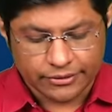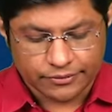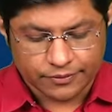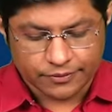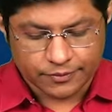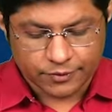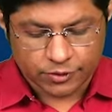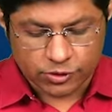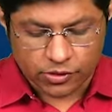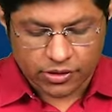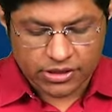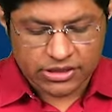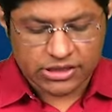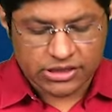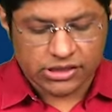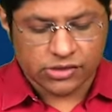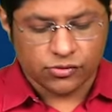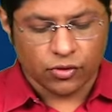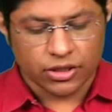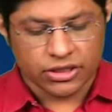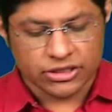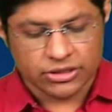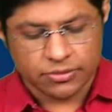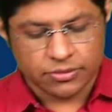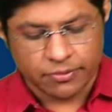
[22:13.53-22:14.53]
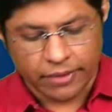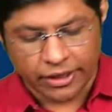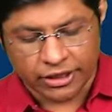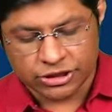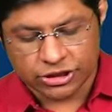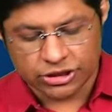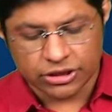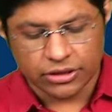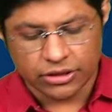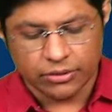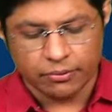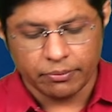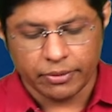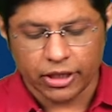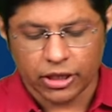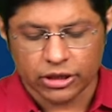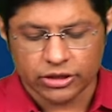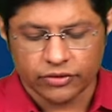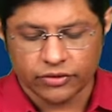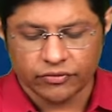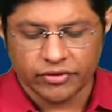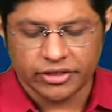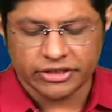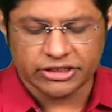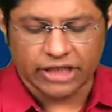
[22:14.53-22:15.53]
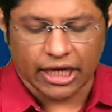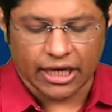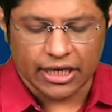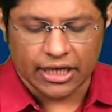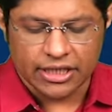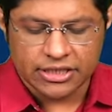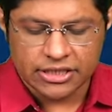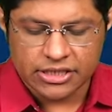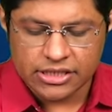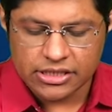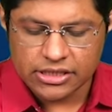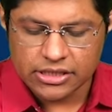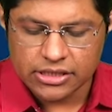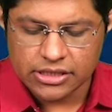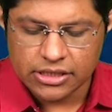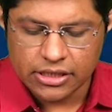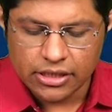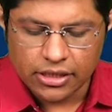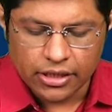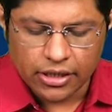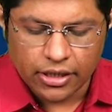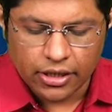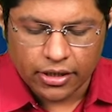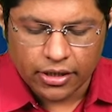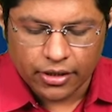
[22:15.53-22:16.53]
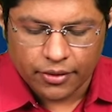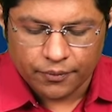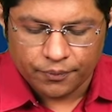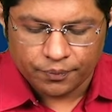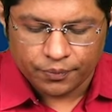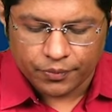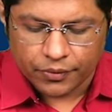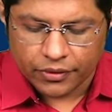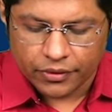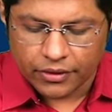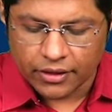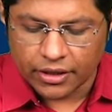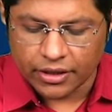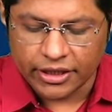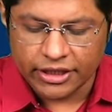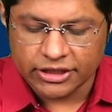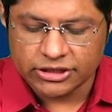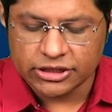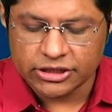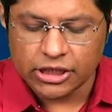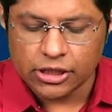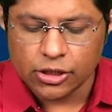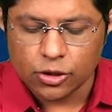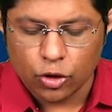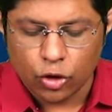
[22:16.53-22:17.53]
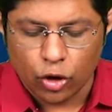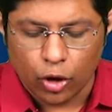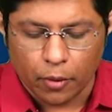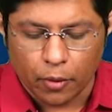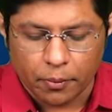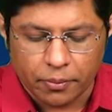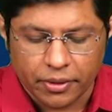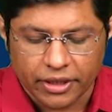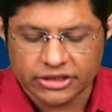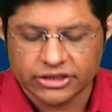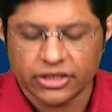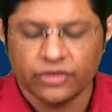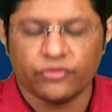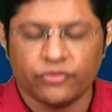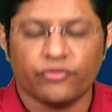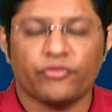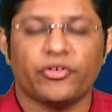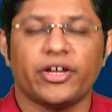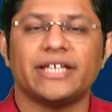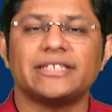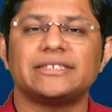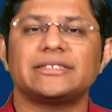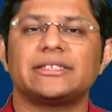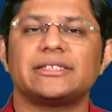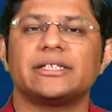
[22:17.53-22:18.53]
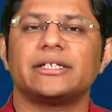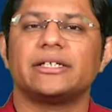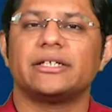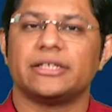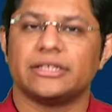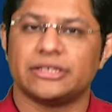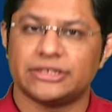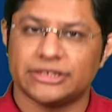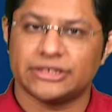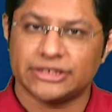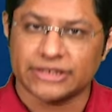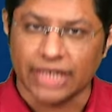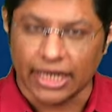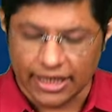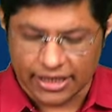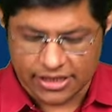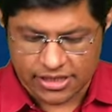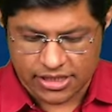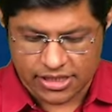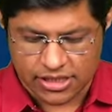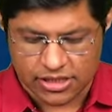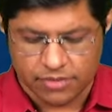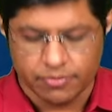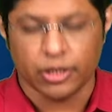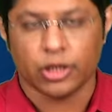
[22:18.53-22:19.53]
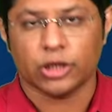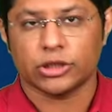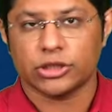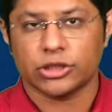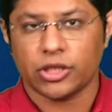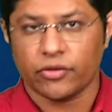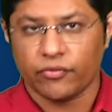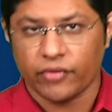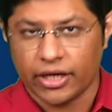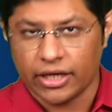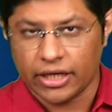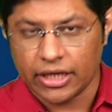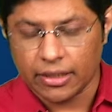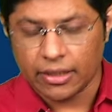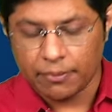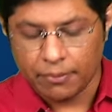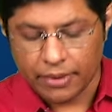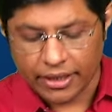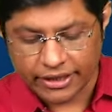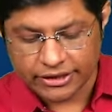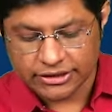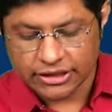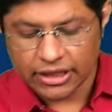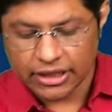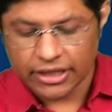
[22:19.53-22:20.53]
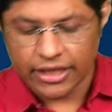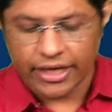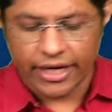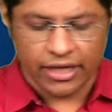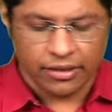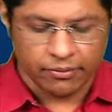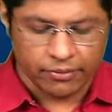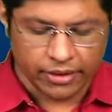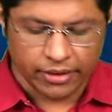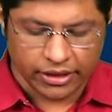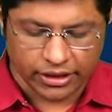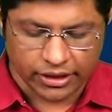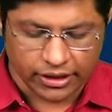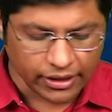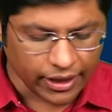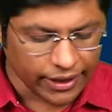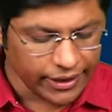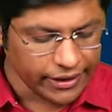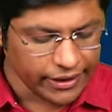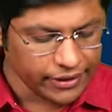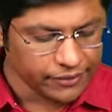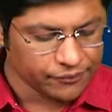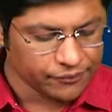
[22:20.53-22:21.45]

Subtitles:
So this is what is mentioned. Because of the challenges, the regional cooperation faced challenges because of India-Pakistan enmity, right?